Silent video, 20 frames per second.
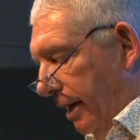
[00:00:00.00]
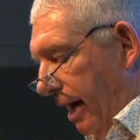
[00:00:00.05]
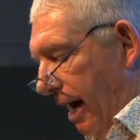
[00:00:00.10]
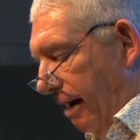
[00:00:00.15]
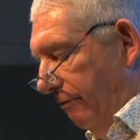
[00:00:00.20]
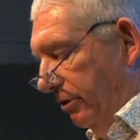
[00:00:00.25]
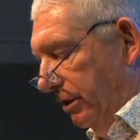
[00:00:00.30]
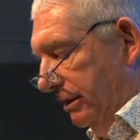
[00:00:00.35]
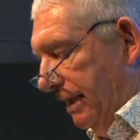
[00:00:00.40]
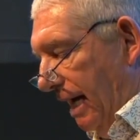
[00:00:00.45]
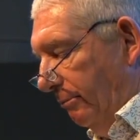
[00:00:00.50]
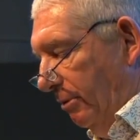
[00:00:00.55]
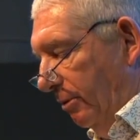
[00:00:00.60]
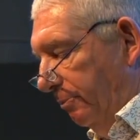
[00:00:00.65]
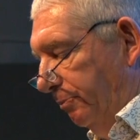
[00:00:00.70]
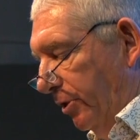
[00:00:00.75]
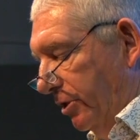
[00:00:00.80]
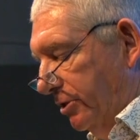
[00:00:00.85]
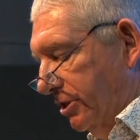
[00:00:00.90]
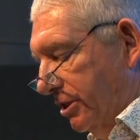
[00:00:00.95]
Every time a
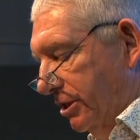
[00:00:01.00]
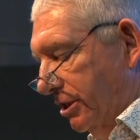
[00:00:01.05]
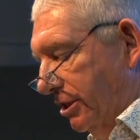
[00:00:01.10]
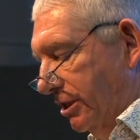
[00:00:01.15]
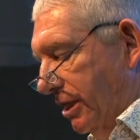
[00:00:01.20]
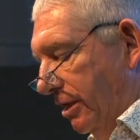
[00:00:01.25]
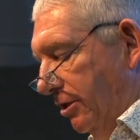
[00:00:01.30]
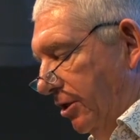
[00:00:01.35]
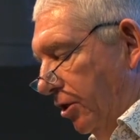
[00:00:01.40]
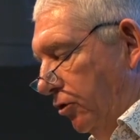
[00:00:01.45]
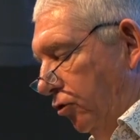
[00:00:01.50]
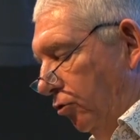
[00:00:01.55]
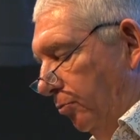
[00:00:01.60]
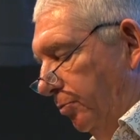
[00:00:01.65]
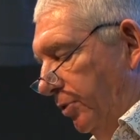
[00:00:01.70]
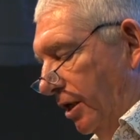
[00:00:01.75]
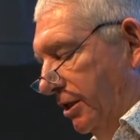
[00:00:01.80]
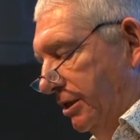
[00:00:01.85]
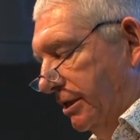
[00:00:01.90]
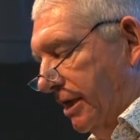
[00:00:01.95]
person sinned, a new
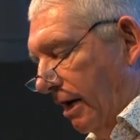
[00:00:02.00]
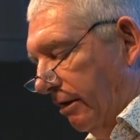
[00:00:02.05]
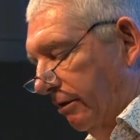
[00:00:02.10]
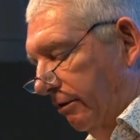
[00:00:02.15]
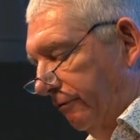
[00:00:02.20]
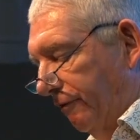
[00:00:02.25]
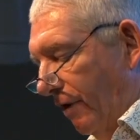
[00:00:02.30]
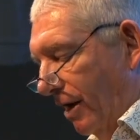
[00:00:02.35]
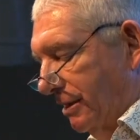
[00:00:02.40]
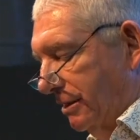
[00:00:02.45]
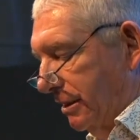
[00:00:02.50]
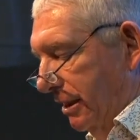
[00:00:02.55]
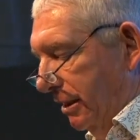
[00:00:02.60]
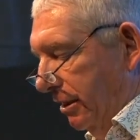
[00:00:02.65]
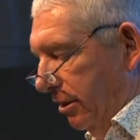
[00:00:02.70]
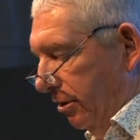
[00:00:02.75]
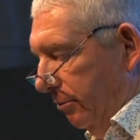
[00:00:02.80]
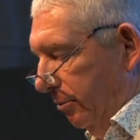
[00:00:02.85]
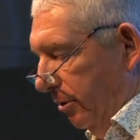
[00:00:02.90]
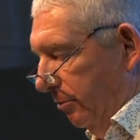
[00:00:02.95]
blood sacrifice
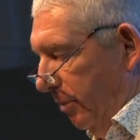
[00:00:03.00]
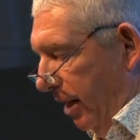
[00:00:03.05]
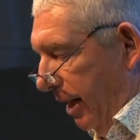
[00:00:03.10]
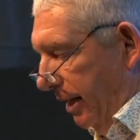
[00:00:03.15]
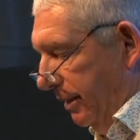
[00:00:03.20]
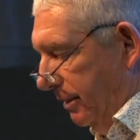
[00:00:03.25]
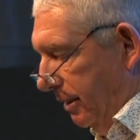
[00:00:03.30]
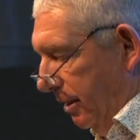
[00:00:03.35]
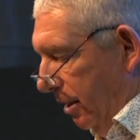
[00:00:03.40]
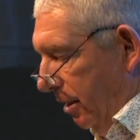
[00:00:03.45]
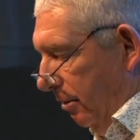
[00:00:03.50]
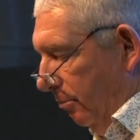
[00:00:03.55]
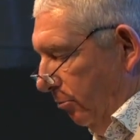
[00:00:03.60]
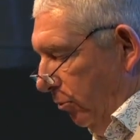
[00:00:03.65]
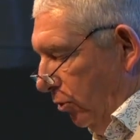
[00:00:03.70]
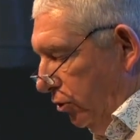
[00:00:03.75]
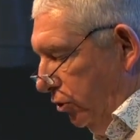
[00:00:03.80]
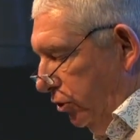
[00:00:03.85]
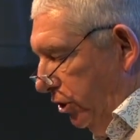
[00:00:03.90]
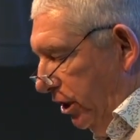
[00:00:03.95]
needed to be made,
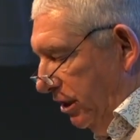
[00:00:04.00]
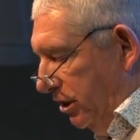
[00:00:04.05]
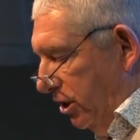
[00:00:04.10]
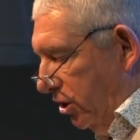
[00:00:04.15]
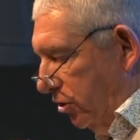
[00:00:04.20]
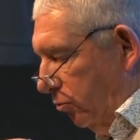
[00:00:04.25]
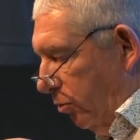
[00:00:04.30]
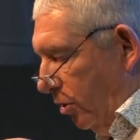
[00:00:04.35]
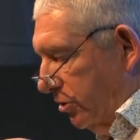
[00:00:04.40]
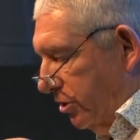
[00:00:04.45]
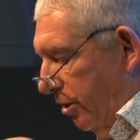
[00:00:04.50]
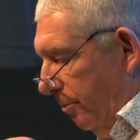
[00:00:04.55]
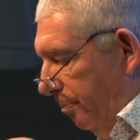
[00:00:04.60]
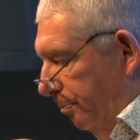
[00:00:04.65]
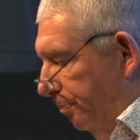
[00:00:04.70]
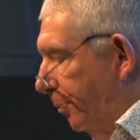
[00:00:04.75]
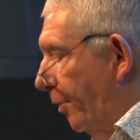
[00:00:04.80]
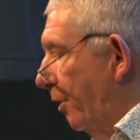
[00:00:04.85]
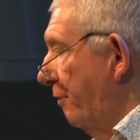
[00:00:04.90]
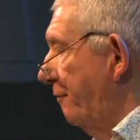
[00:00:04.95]
but Jesus was the
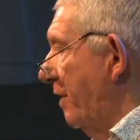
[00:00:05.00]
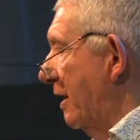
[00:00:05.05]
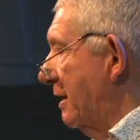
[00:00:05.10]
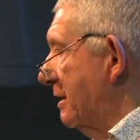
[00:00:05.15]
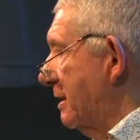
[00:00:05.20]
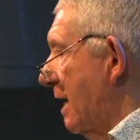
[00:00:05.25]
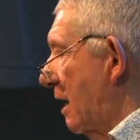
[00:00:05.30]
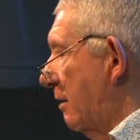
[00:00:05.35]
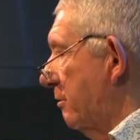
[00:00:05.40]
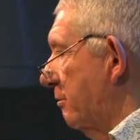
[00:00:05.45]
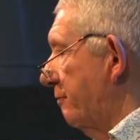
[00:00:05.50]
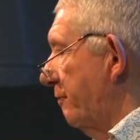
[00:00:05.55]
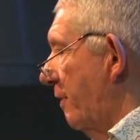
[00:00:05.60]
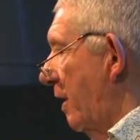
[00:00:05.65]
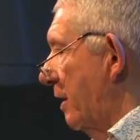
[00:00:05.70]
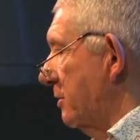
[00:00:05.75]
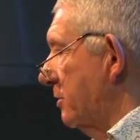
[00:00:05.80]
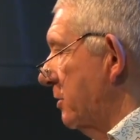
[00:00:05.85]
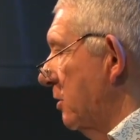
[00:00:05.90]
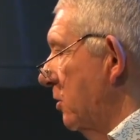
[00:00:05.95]
perfect
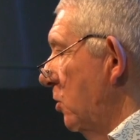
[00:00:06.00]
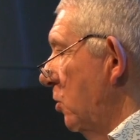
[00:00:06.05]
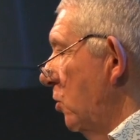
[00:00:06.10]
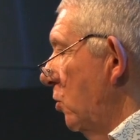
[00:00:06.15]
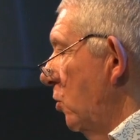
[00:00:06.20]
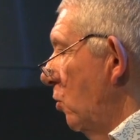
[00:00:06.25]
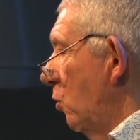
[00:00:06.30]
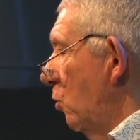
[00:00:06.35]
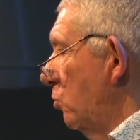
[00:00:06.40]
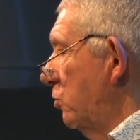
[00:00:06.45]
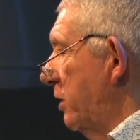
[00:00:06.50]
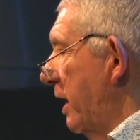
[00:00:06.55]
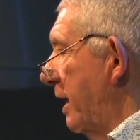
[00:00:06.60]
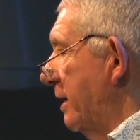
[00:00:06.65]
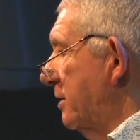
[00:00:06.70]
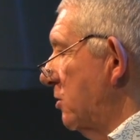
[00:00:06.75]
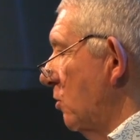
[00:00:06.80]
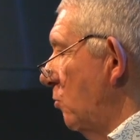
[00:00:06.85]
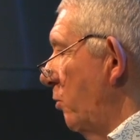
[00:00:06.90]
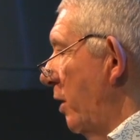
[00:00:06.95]
sacrifice who
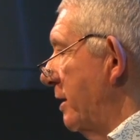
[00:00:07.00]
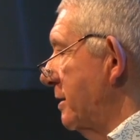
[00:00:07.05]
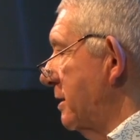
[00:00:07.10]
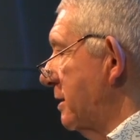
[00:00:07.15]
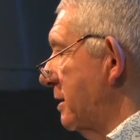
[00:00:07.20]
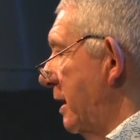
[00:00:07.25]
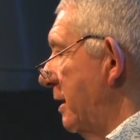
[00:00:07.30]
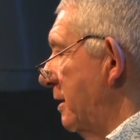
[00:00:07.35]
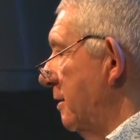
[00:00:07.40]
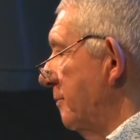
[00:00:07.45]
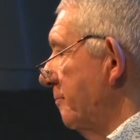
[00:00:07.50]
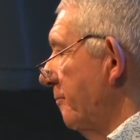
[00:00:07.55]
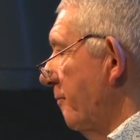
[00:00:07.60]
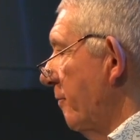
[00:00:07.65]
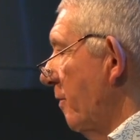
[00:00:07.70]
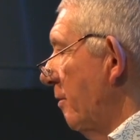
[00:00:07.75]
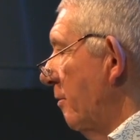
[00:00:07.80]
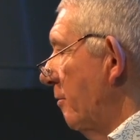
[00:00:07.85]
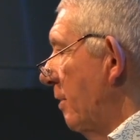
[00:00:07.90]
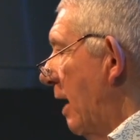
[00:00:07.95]
takes away sin,
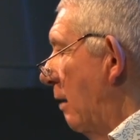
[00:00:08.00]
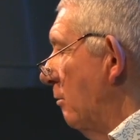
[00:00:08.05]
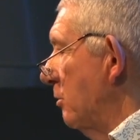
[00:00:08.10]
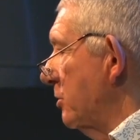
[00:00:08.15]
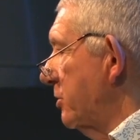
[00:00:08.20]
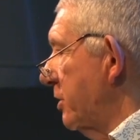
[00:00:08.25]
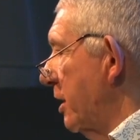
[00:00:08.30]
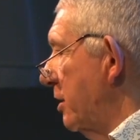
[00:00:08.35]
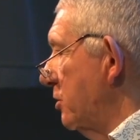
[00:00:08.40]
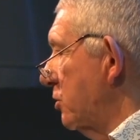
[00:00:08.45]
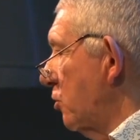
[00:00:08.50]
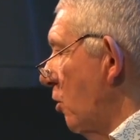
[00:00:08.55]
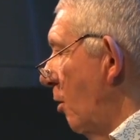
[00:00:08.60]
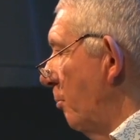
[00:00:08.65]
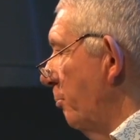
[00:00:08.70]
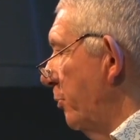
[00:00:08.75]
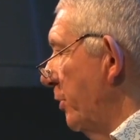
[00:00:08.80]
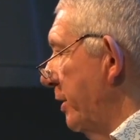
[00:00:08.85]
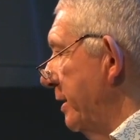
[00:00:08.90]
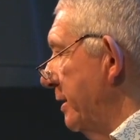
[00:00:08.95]
our sins
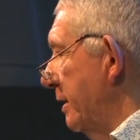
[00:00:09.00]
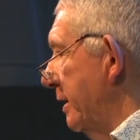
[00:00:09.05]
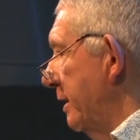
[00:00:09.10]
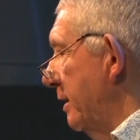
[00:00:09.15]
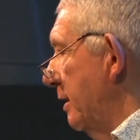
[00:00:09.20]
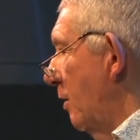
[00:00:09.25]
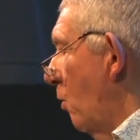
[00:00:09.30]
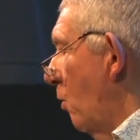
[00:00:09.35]
completely,